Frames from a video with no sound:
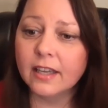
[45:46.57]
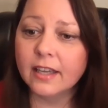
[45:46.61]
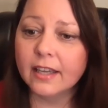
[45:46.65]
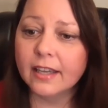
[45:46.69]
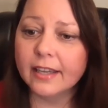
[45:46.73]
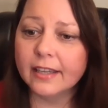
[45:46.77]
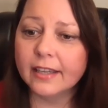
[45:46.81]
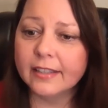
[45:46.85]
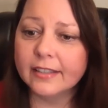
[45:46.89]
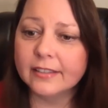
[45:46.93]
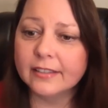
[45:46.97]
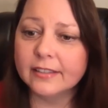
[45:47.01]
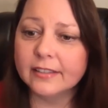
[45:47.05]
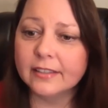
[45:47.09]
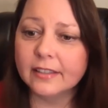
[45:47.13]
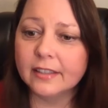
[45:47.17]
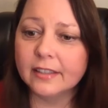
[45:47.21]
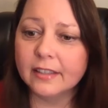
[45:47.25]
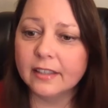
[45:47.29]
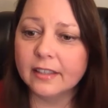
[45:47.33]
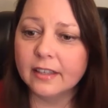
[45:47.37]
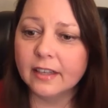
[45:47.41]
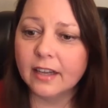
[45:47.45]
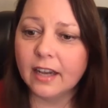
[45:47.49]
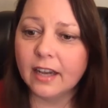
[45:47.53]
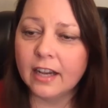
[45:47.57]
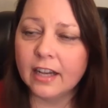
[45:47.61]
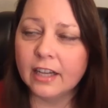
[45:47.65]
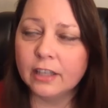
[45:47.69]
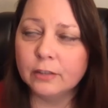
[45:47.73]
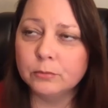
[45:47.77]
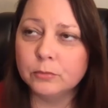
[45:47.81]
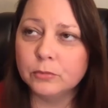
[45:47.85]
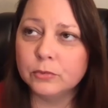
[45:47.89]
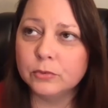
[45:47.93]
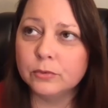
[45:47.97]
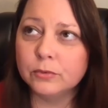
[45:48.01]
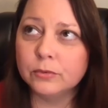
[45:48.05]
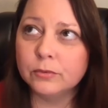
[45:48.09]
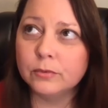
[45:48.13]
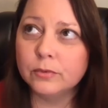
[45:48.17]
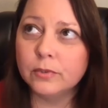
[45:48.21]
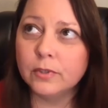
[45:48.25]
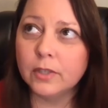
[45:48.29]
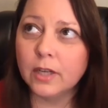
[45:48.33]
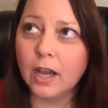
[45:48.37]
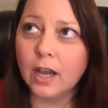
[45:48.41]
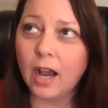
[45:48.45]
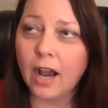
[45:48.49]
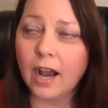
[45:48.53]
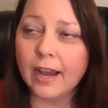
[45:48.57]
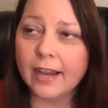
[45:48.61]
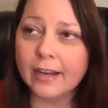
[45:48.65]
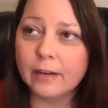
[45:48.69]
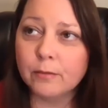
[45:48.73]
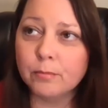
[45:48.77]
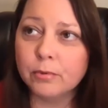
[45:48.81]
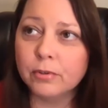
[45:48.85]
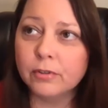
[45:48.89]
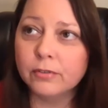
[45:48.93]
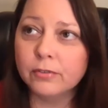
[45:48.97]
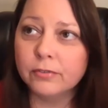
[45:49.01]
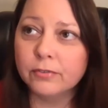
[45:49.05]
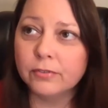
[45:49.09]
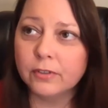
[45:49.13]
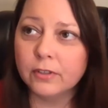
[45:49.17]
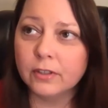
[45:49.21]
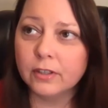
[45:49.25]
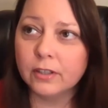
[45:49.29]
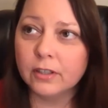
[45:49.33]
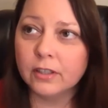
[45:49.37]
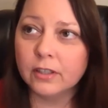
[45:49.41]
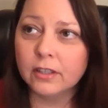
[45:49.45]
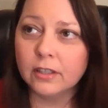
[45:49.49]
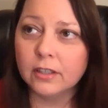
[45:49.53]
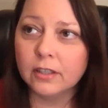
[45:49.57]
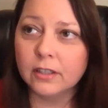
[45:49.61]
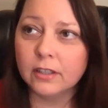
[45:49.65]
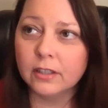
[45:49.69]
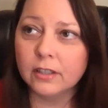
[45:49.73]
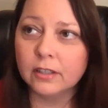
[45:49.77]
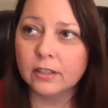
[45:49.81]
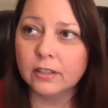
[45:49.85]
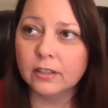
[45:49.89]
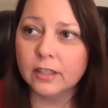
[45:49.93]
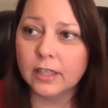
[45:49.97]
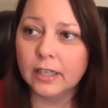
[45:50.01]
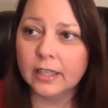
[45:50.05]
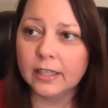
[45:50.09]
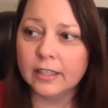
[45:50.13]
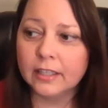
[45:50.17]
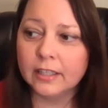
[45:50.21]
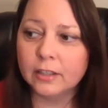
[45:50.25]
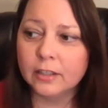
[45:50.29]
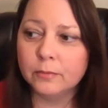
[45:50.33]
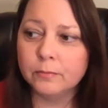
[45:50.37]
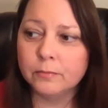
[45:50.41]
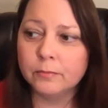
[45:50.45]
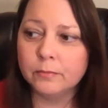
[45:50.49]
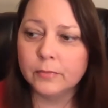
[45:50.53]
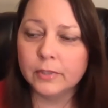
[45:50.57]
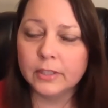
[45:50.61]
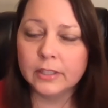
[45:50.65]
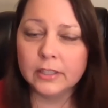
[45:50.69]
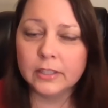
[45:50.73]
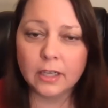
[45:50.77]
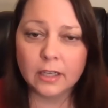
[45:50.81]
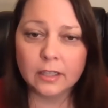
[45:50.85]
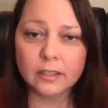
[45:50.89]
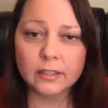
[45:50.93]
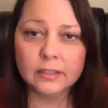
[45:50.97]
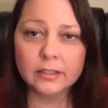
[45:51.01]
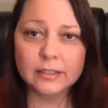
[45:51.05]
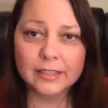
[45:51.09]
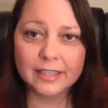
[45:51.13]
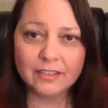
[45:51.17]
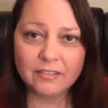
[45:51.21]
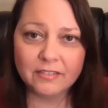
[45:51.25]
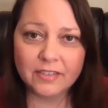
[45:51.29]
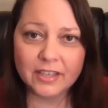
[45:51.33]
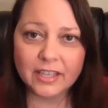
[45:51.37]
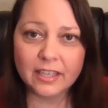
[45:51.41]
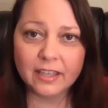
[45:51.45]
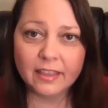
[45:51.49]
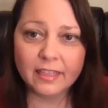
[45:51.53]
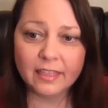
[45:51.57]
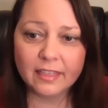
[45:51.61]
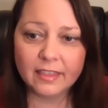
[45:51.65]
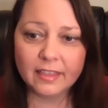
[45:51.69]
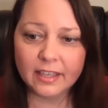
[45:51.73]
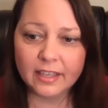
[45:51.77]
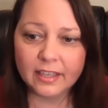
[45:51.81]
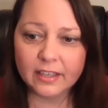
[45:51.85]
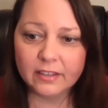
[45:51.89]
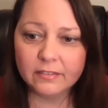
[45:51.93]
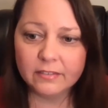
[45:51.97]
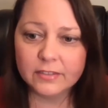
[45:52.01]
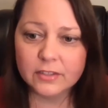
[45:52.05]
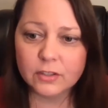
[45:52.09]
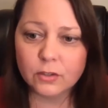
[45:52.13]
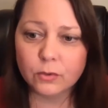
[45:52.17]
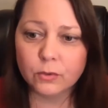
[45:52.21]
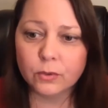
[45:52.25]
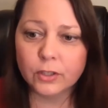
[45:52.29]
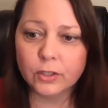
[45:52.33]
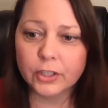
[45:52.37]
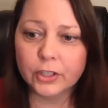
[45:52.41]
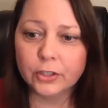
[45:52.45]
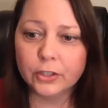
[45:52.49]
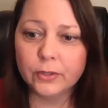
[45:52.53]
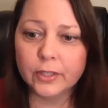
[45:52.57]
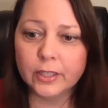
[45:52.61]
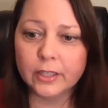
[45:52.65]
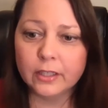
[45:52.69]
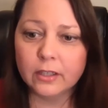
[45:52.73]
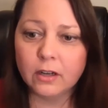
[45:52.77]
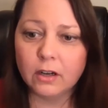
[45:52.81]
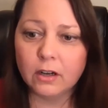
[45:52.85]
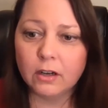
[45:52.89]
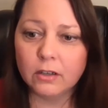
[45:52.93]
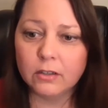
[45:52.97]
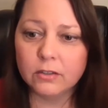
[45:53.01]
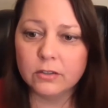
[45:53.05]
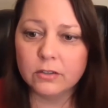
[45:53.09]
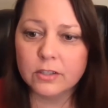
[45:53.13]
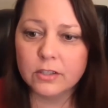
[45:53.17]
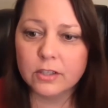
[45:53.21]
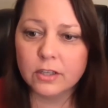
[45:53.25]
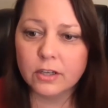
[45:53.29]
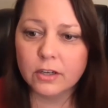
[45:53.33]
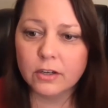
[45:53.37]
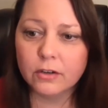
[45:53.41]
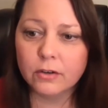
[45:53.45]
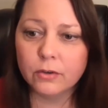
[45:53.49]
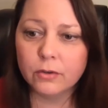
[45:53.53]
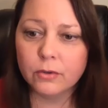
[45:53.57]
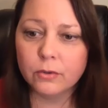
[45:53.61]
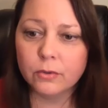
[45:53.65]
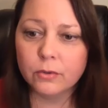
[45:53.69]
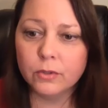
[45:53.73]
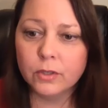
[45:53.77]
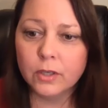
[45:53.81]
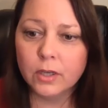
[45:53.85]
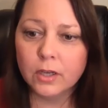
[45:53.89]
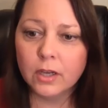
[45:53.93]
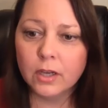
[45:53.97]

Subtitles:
it I prefer Young Living Thieves, or you can also